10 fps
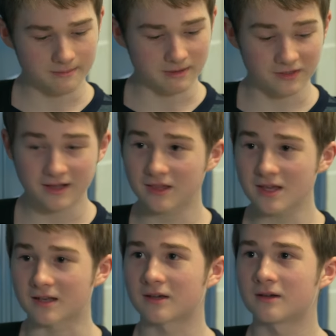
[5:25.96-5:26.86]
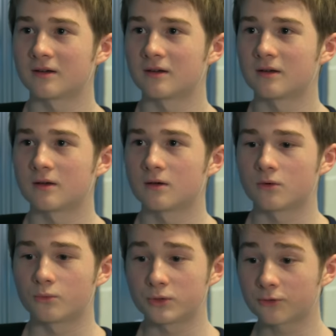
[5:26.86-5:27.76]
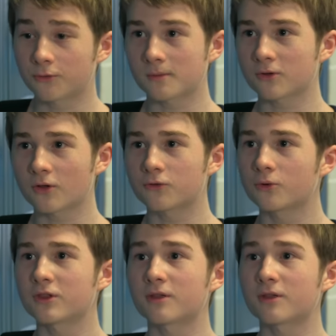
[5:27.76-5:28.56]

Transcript: a minute, that's it. Thank you. We should film ourselves doing